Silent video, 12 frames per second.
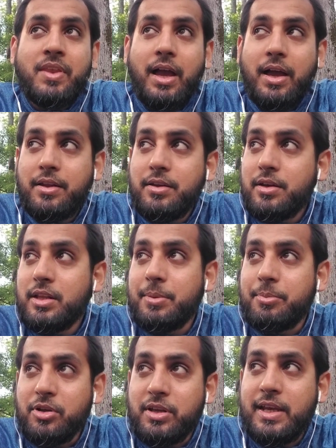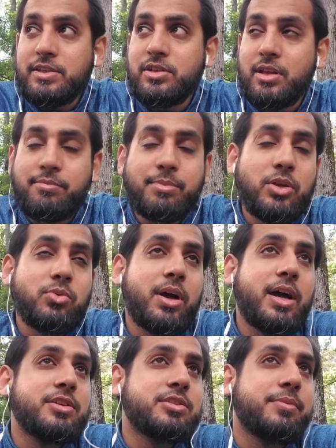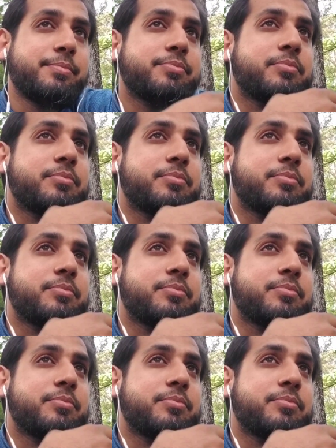under the protection of Banu Hashim.